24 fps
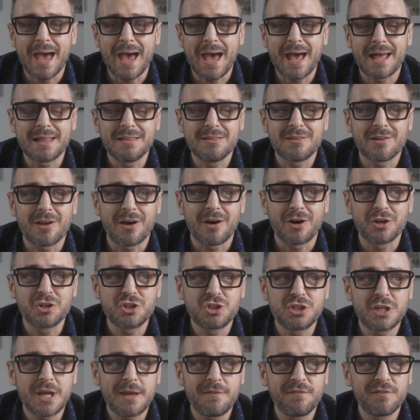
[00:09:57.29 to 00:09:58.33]
And our
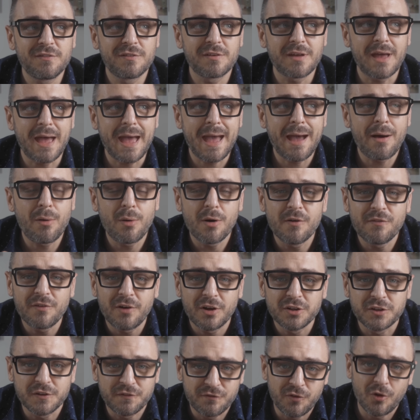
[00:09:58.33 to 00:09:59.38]
shift out of
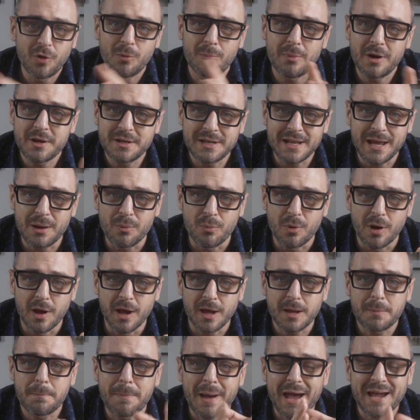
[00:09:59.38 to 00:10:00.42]
our default mode
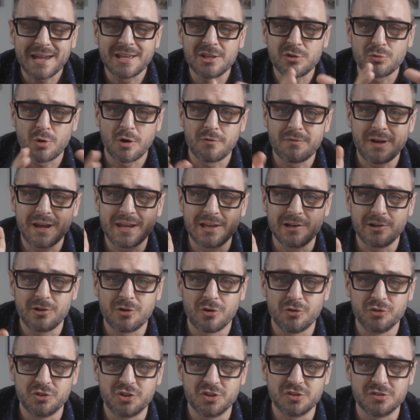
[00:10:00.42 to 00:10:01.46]
network back into our regular
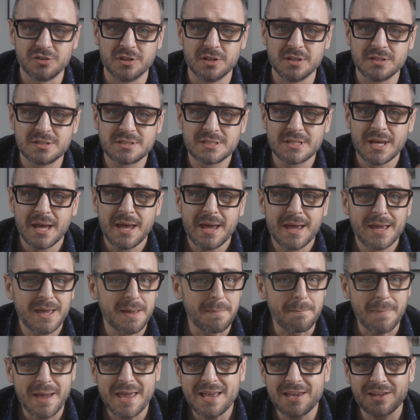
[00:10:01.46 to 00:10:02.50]
consciousness
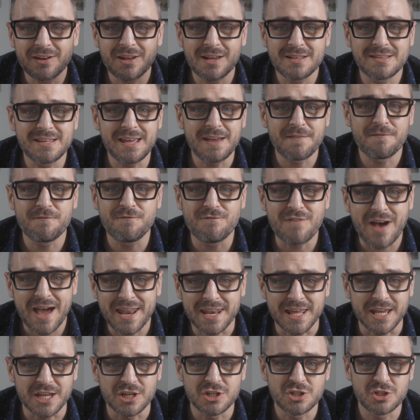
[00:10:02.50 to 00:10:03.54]
can make an idea
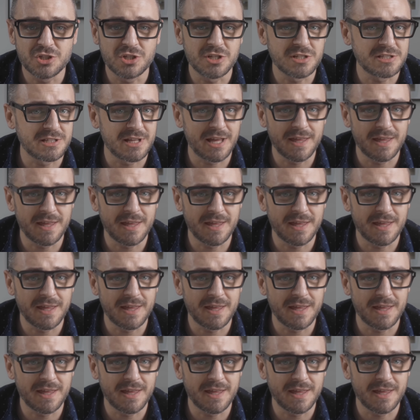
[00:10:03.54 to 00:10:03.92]
vanish just